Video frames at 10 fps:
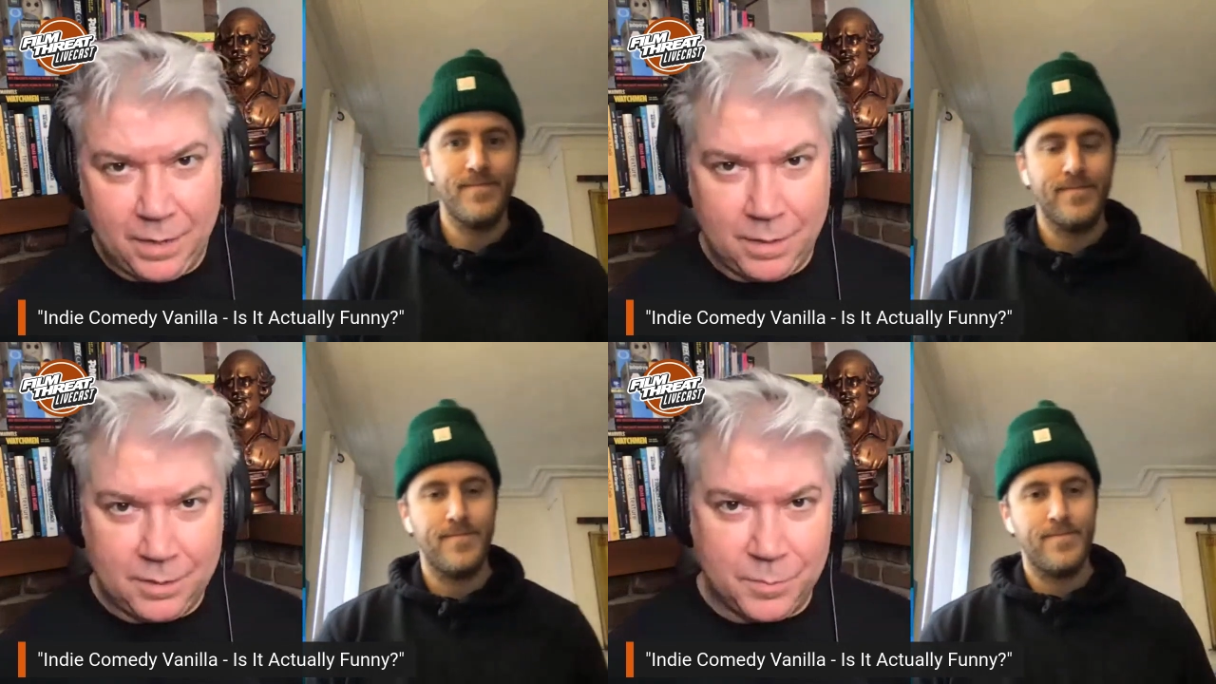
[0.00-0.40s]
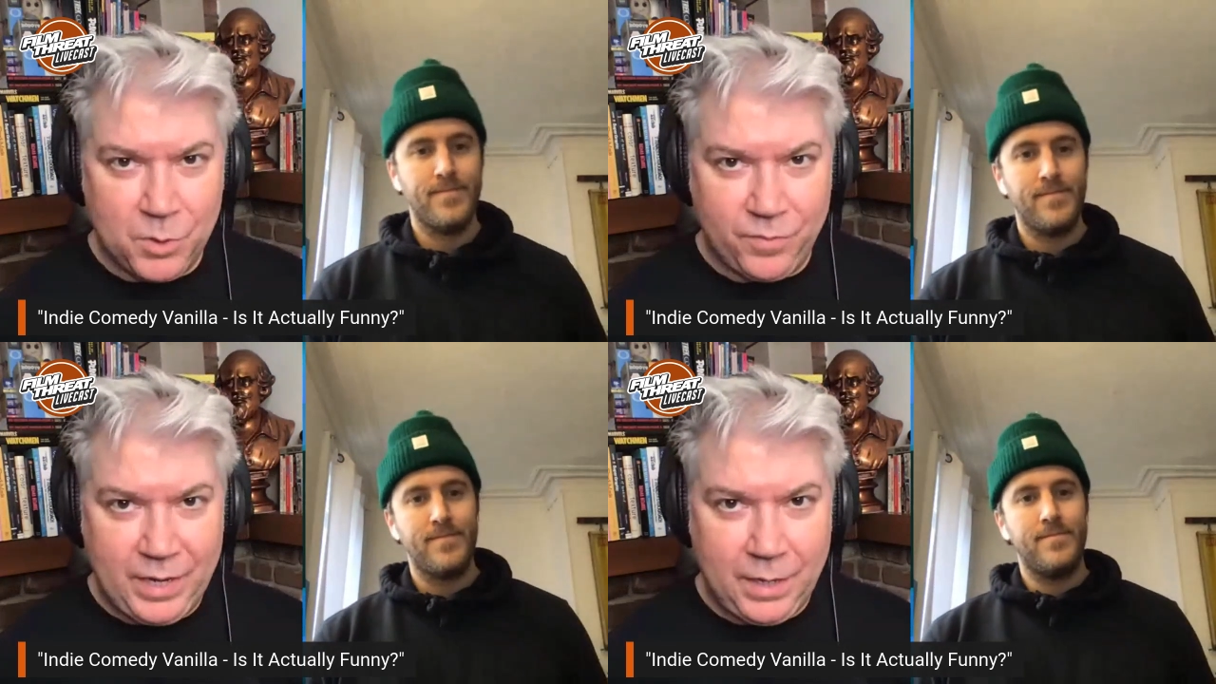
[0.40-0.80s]
Speaker 1: of this
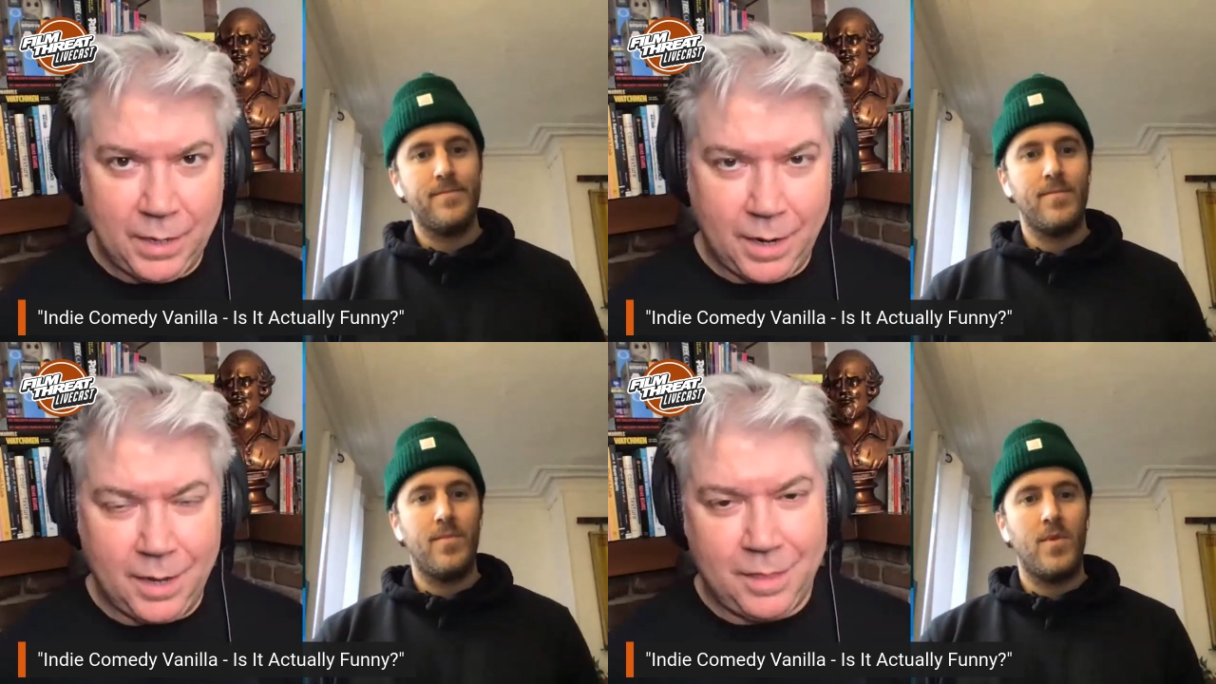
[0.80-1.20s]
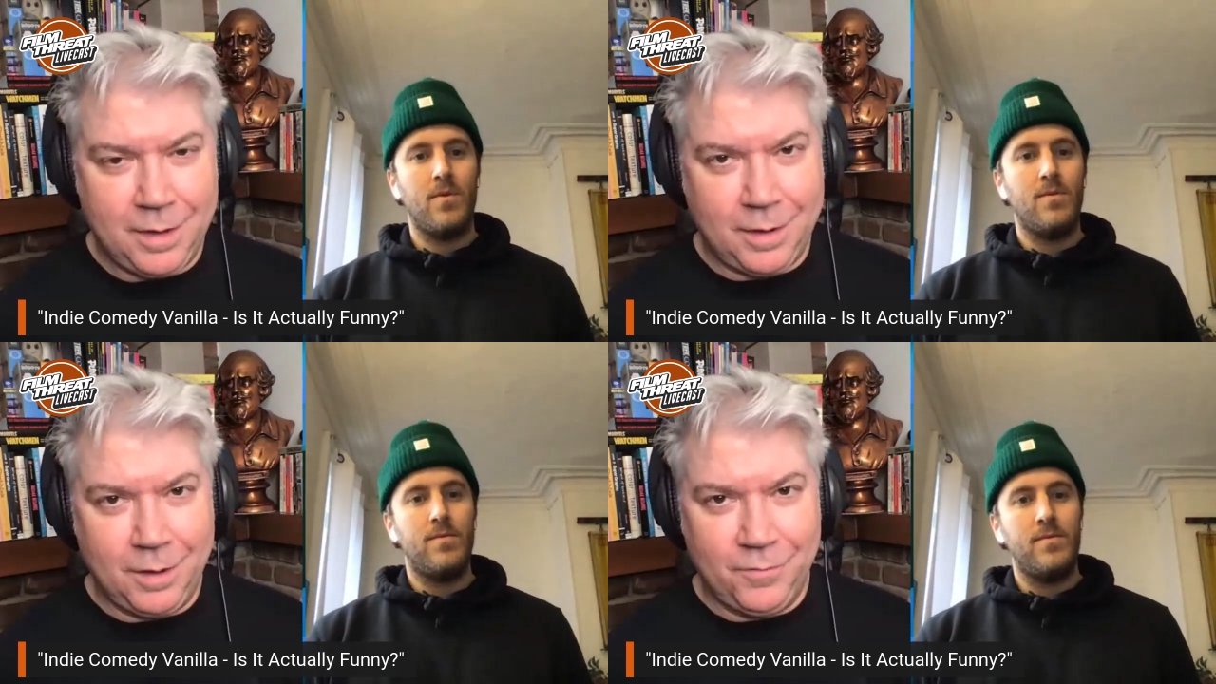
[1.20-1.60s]
movie. I
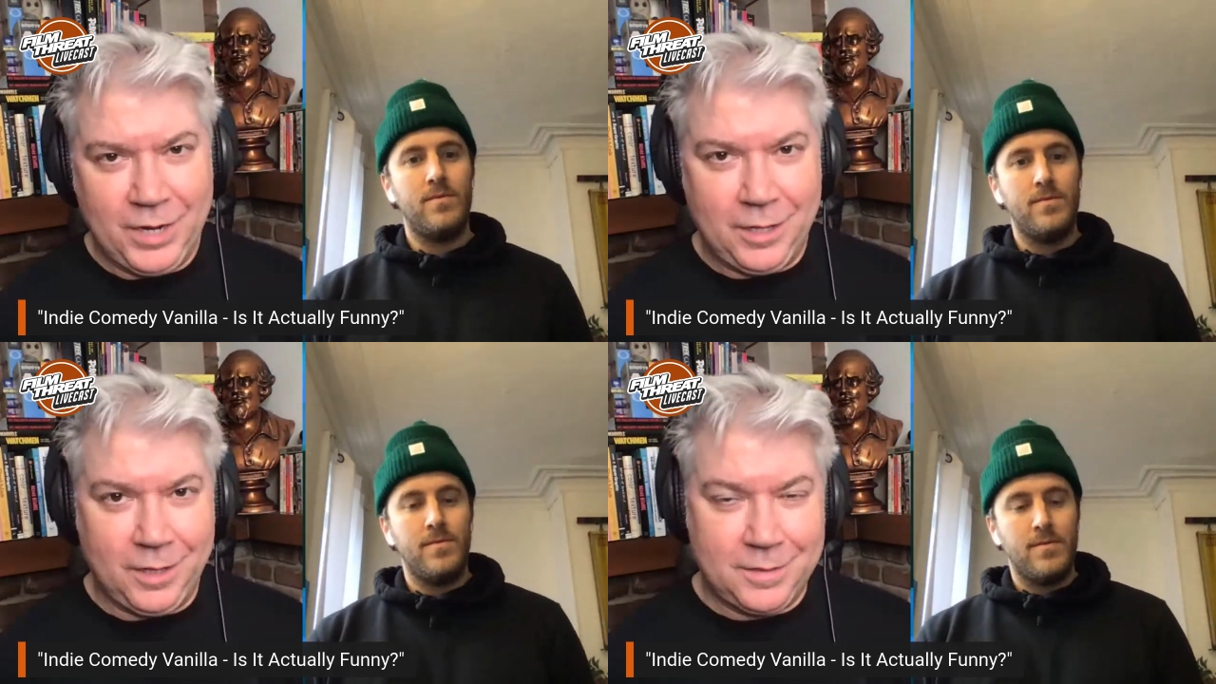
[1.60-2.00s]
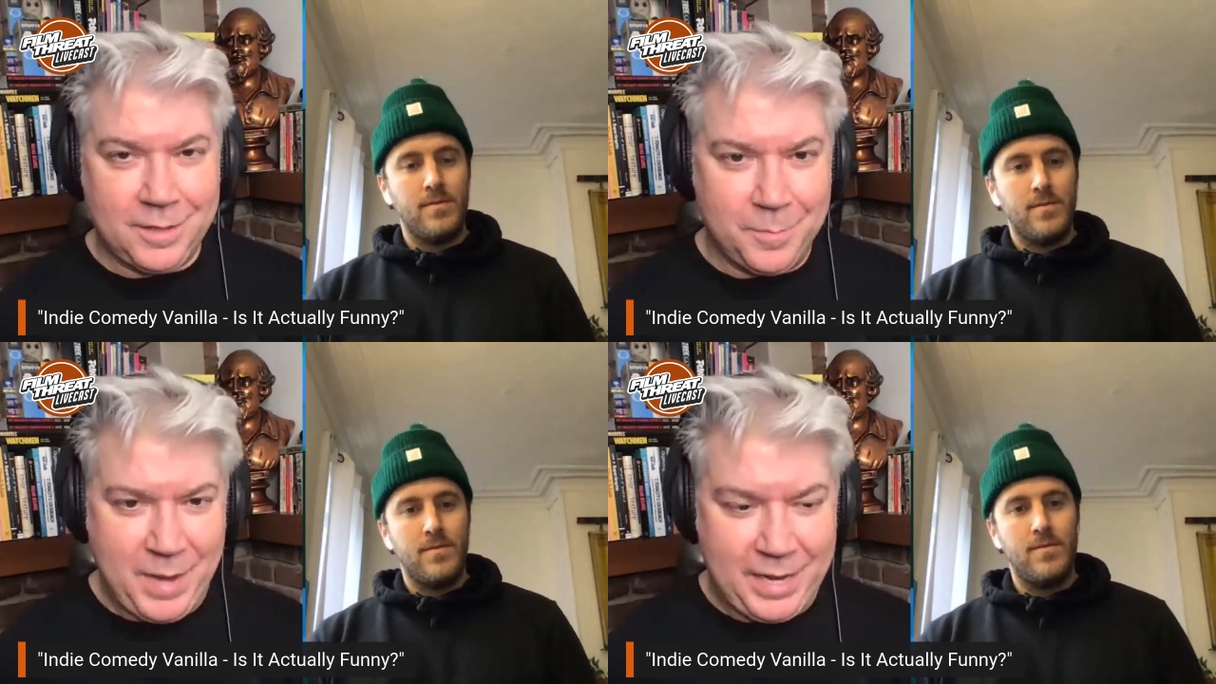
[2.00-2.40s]
think Vanilla's
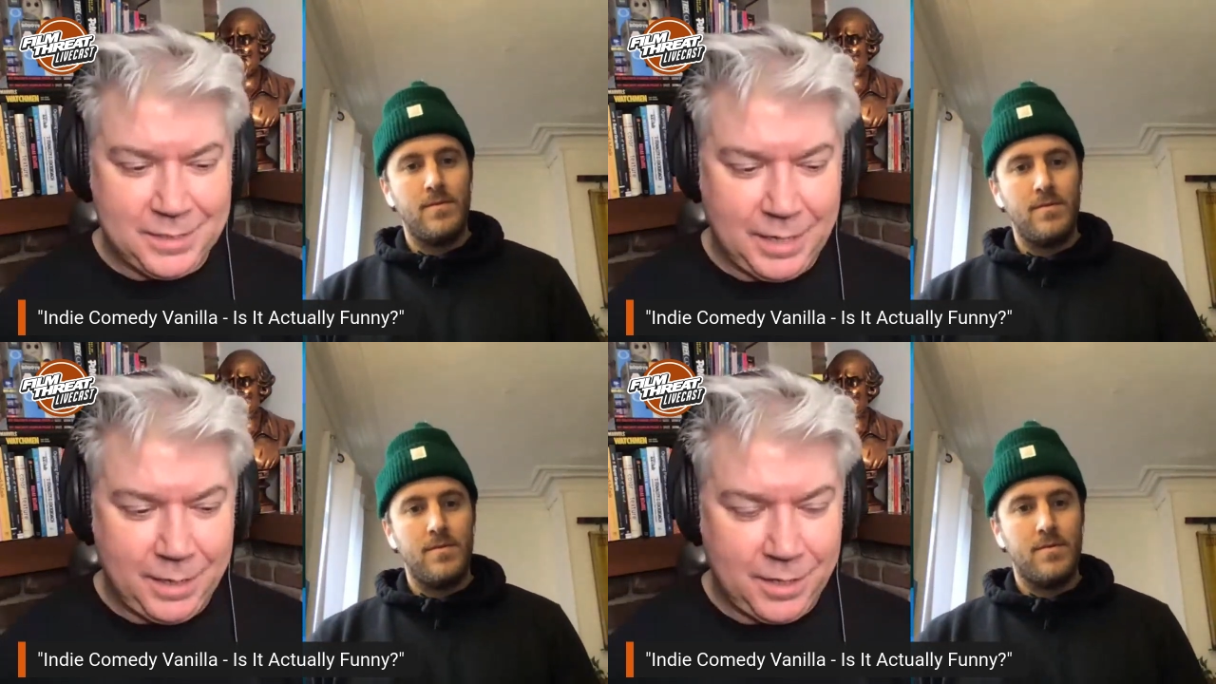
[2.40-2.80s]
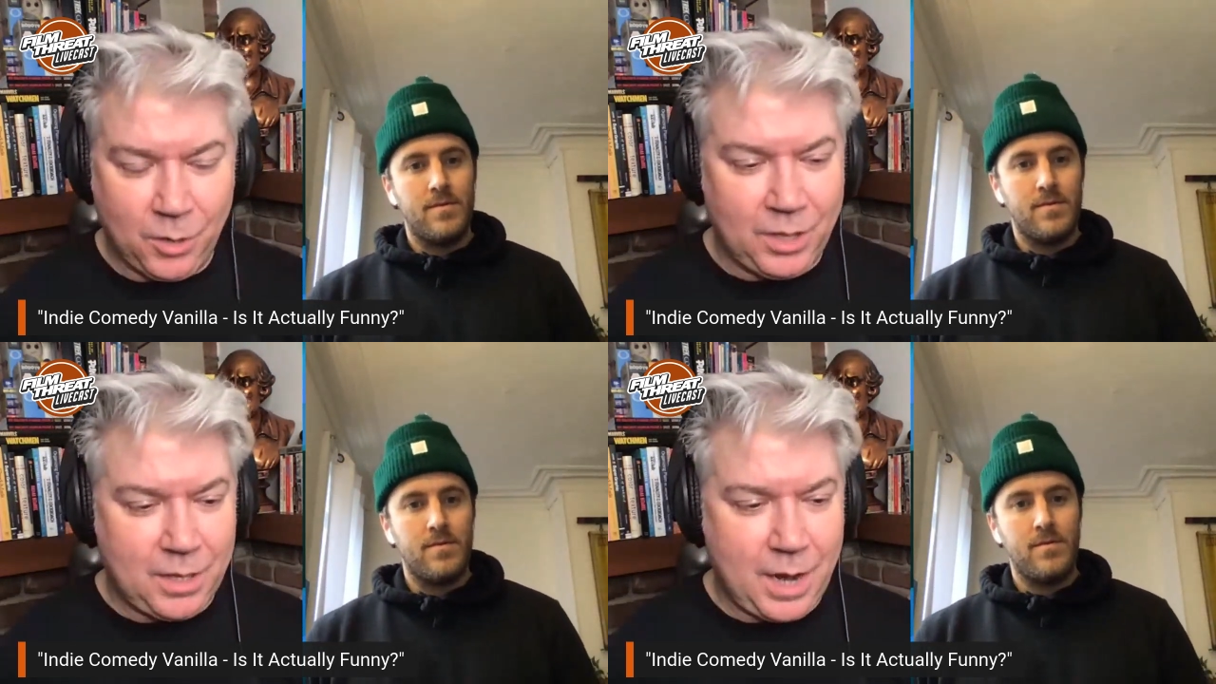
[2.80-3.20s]
amazing. The
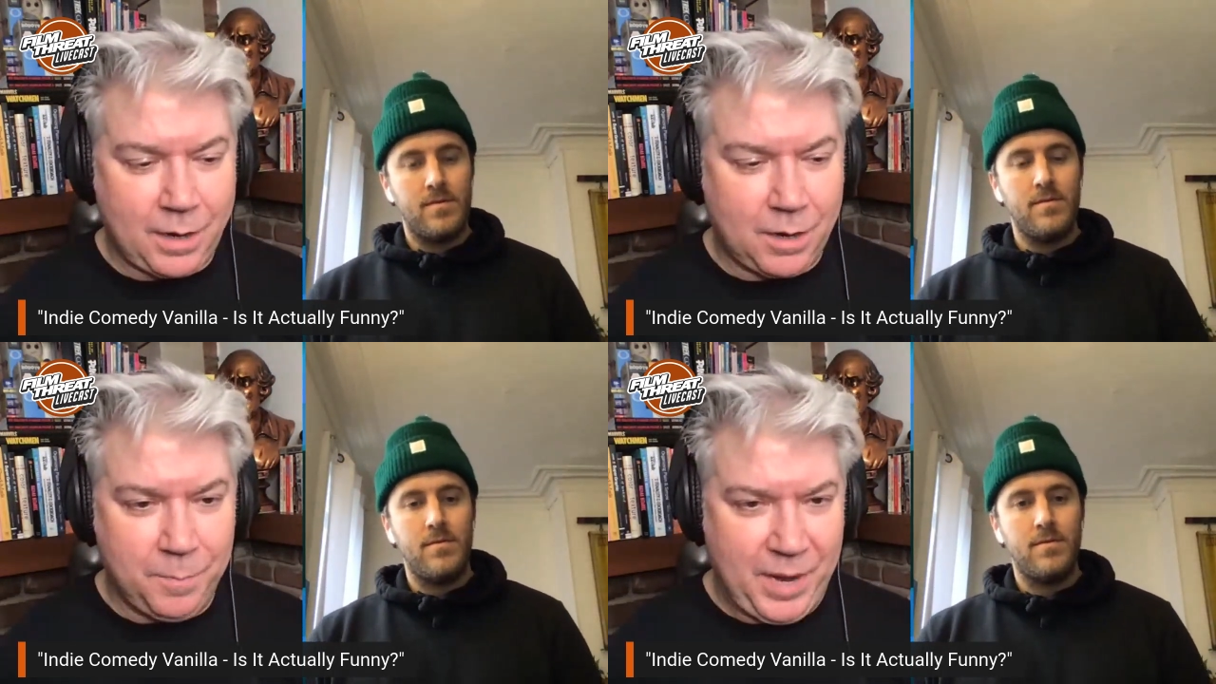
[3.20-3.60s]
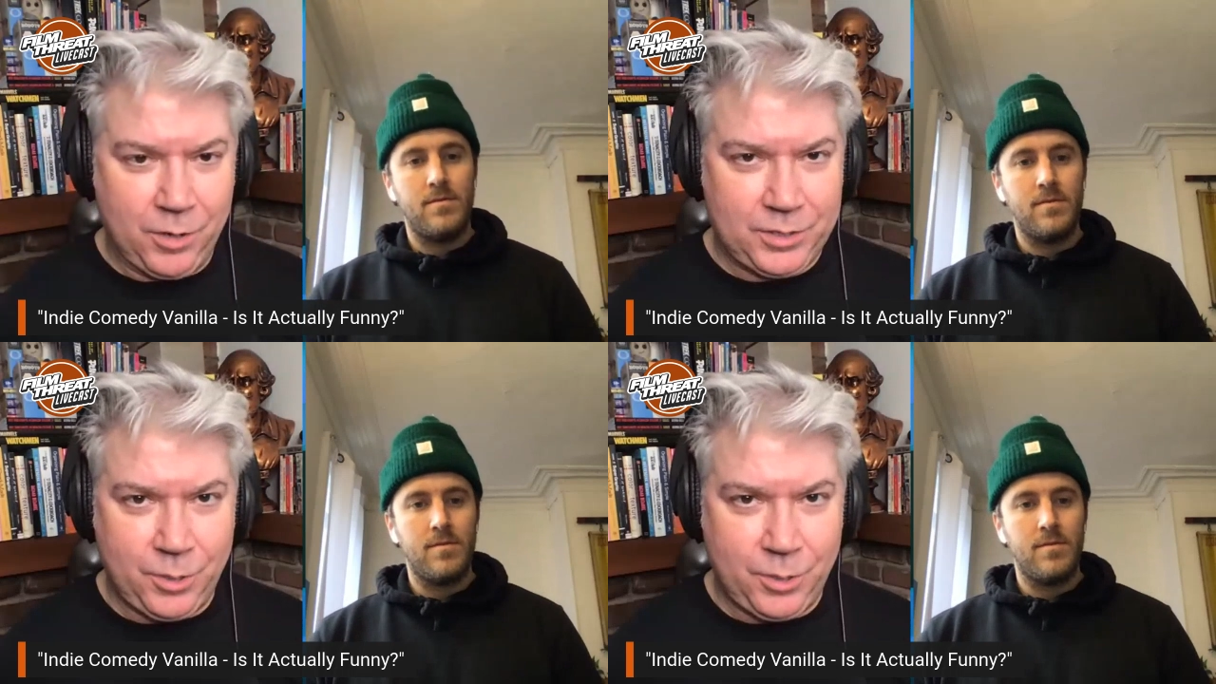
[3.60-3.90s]
only thing I could compare it to,